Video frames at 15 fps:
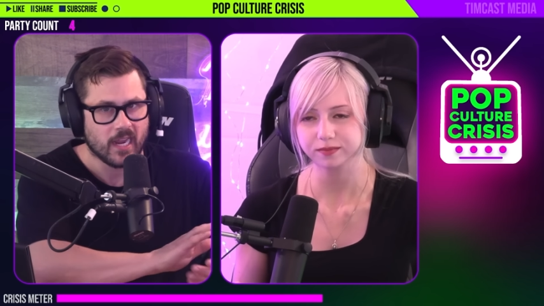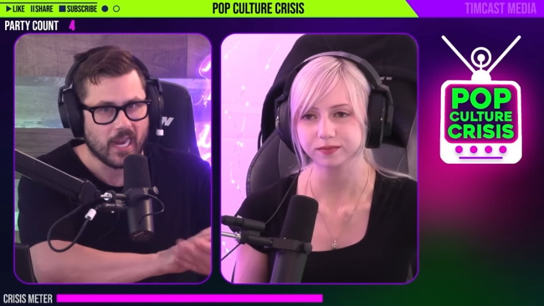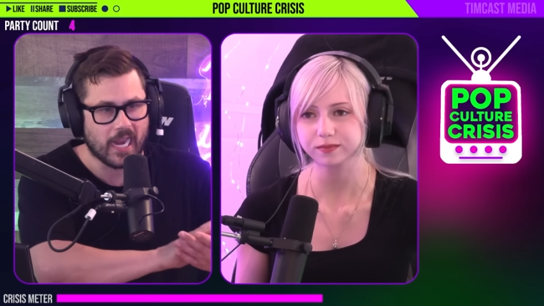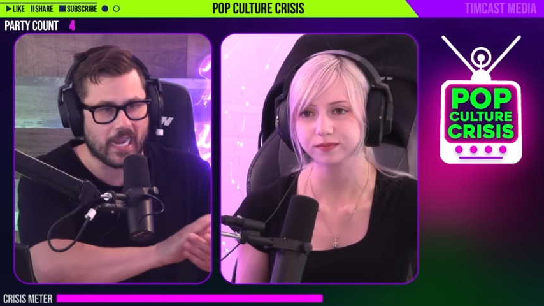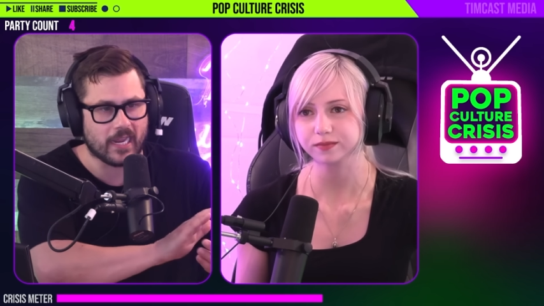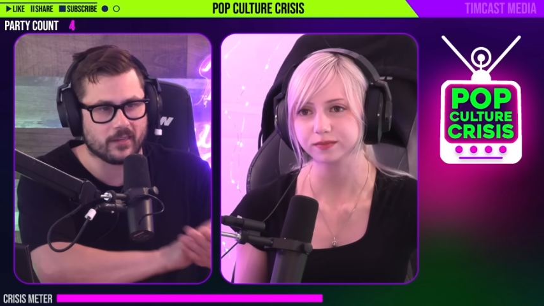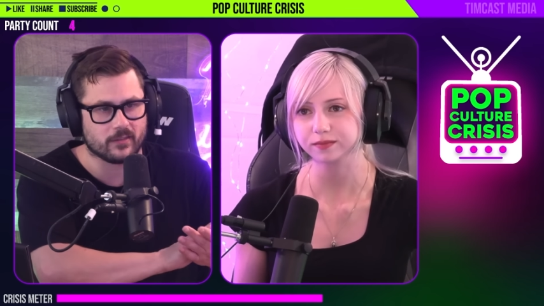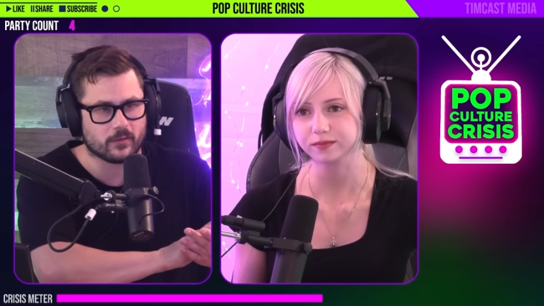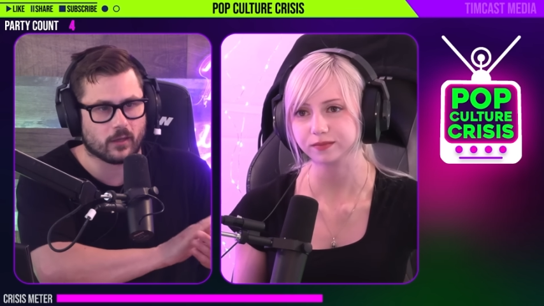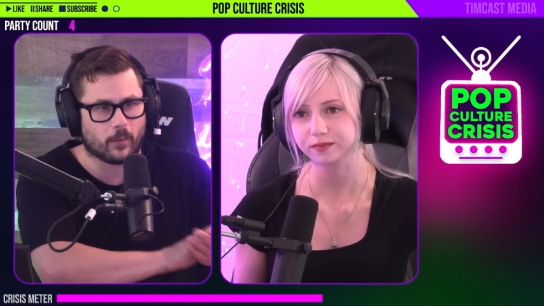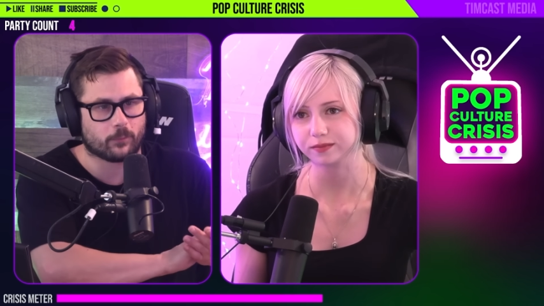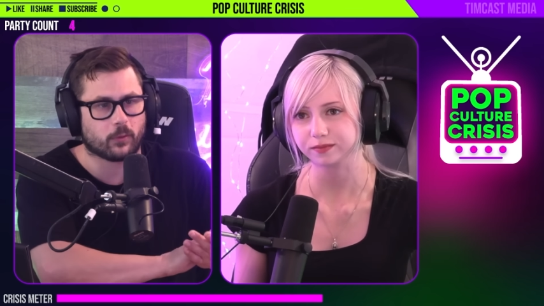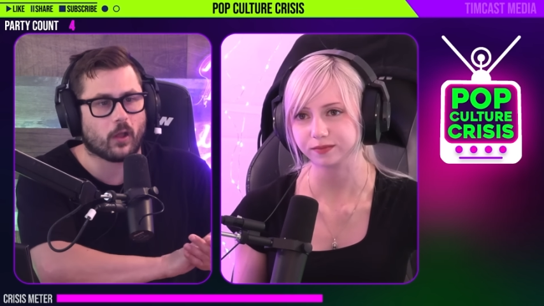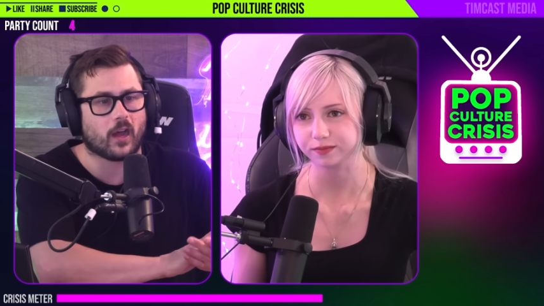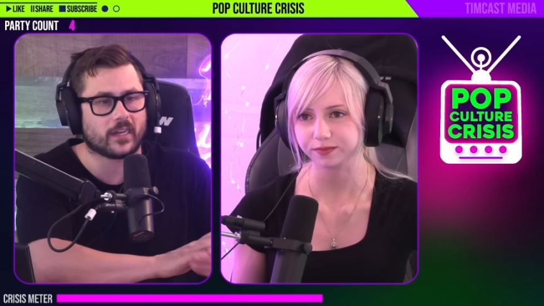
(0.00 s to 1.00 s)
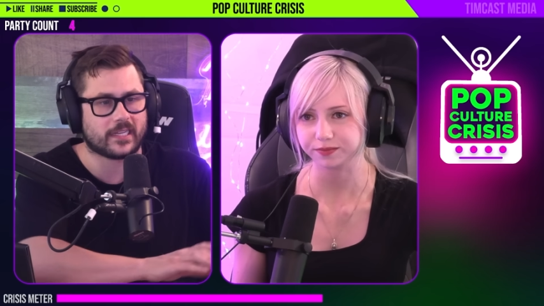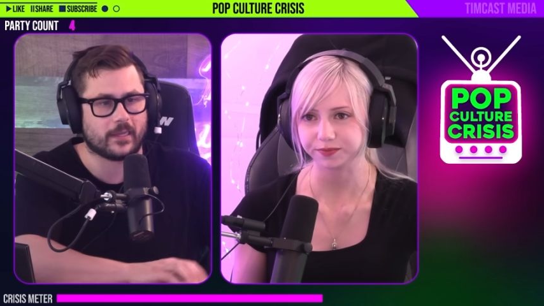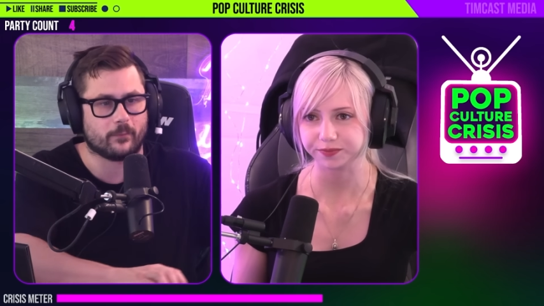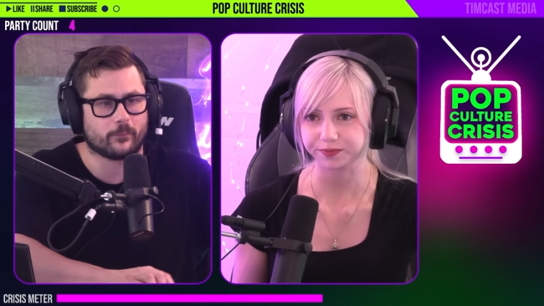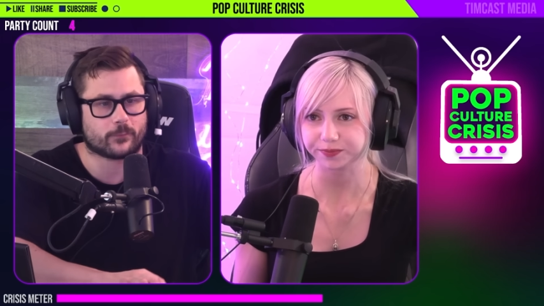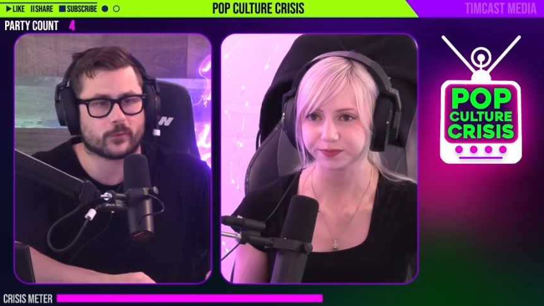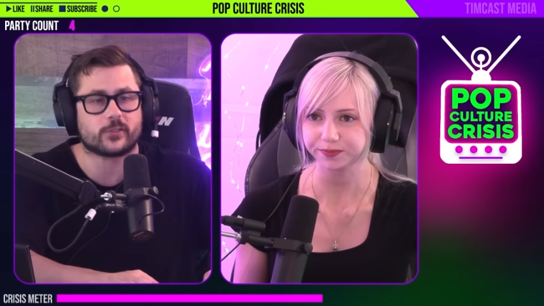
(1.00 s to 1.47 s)
Speaker 1: and applaud
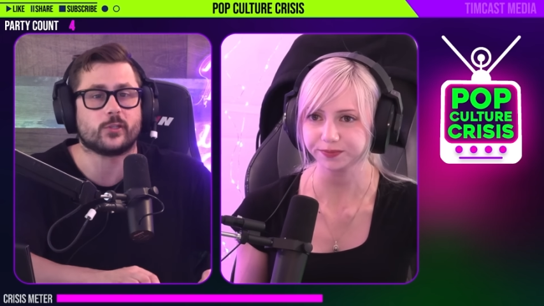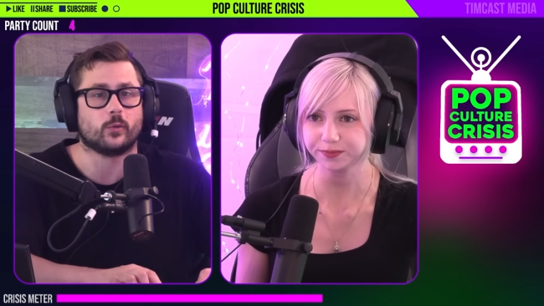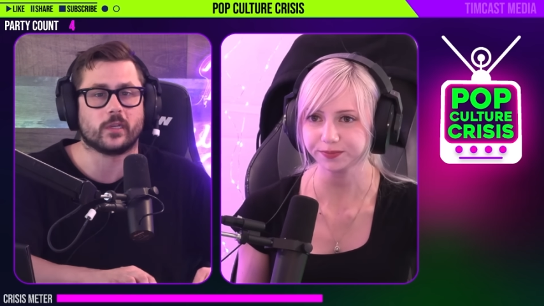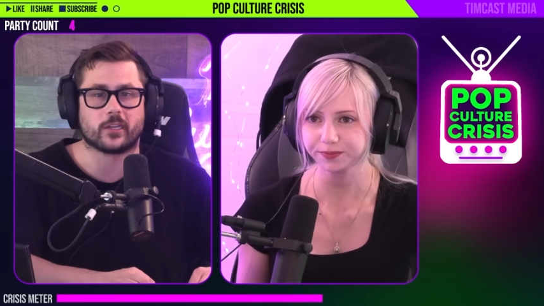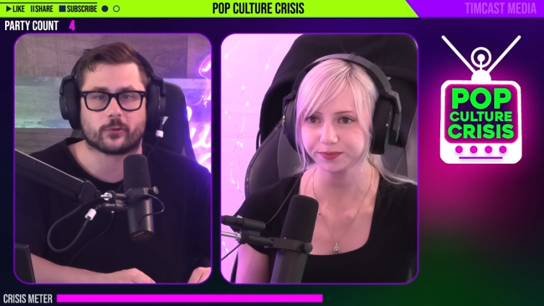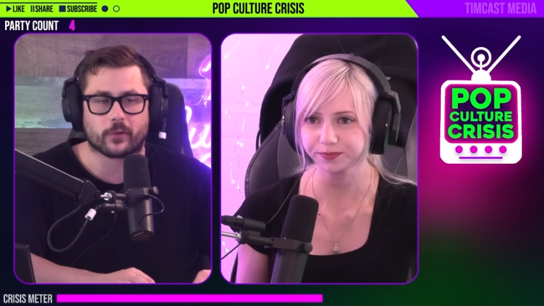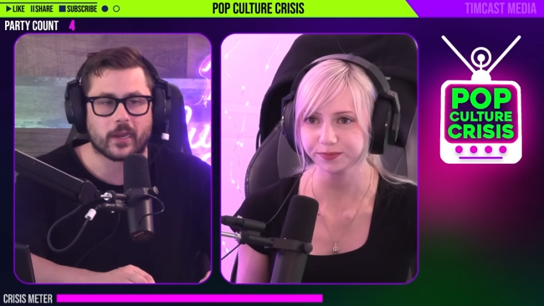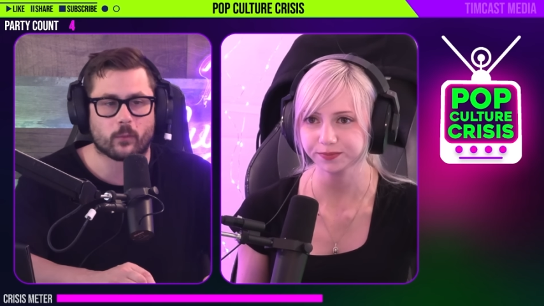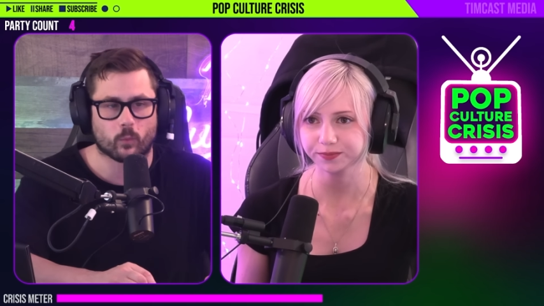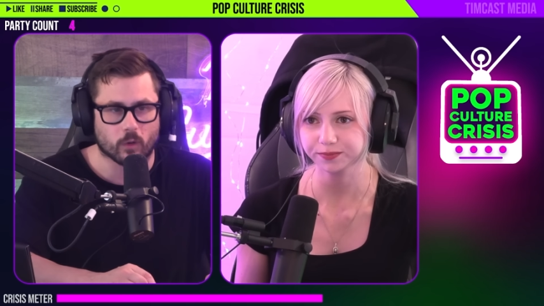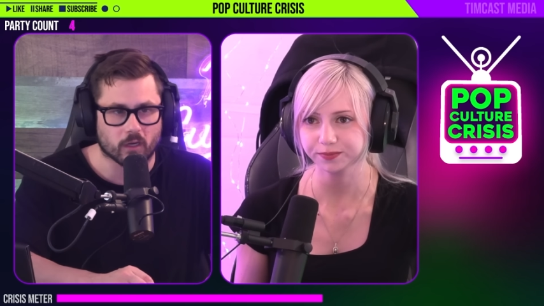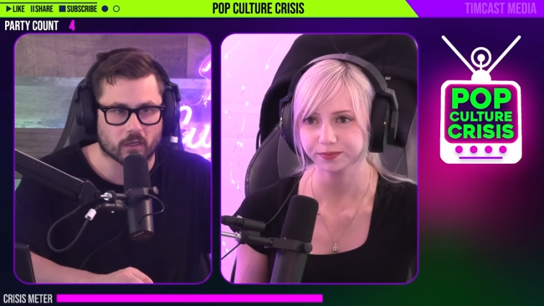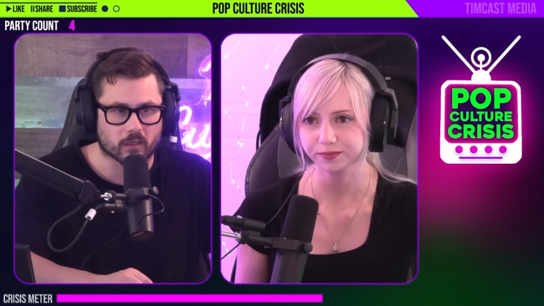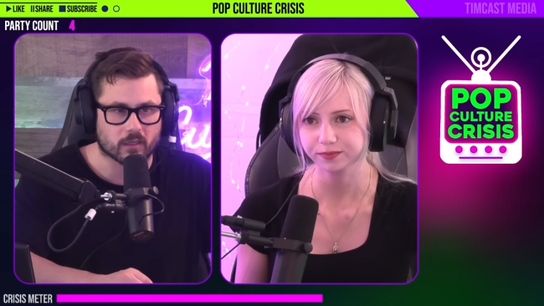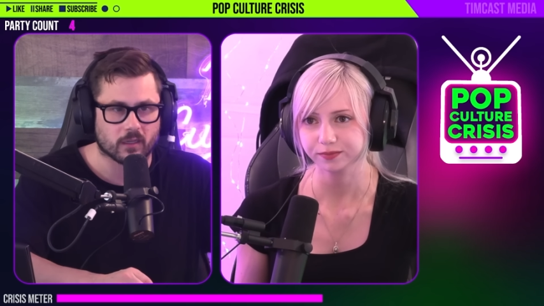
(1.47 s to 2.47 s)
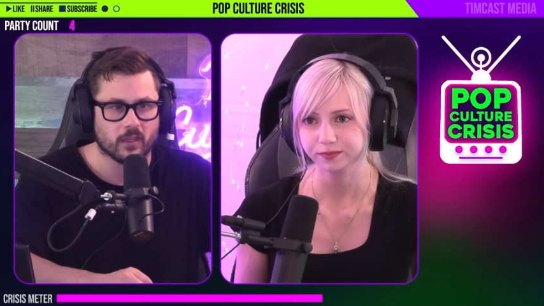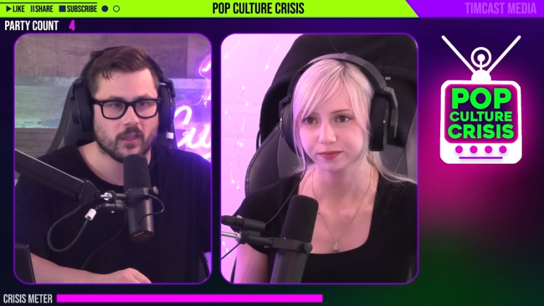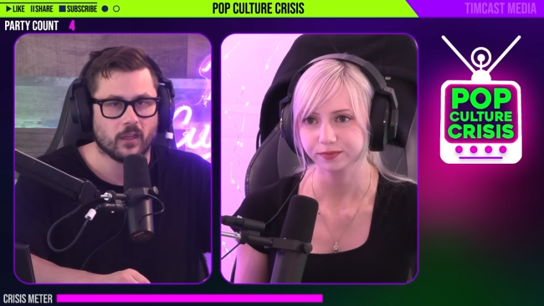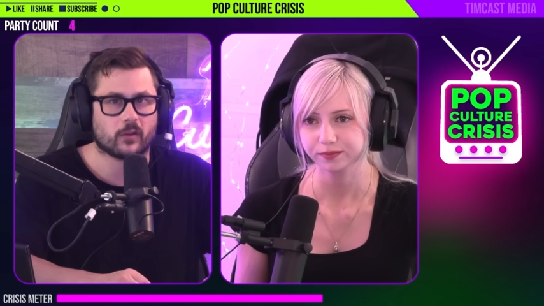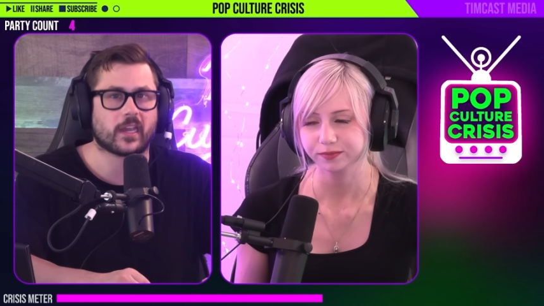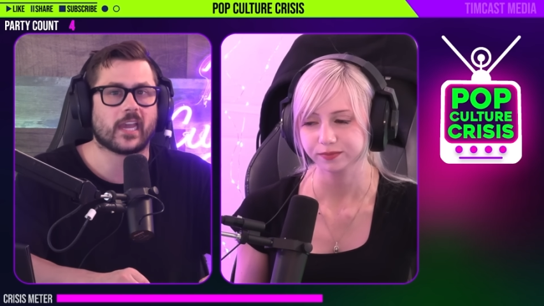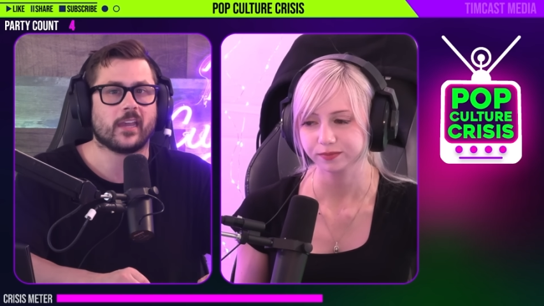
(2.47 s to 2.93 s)
him for doing great work.
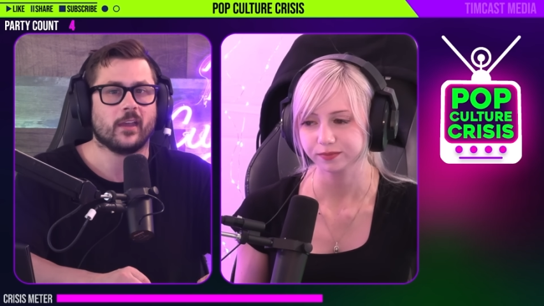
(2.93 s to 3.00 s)
Okay?